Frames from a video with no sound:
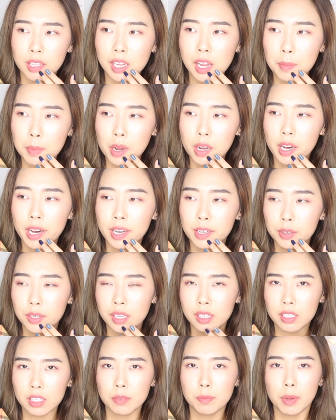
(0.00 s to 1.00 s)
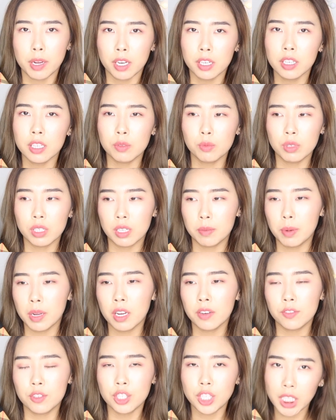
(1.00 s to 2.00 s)
Think about how you can just pair this with a
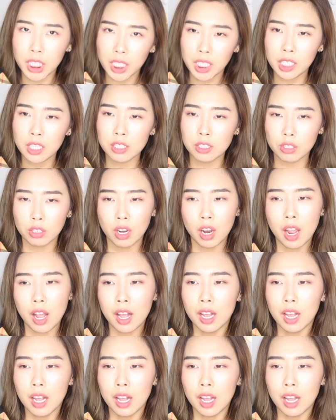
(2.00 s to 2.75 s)
pair of jeans,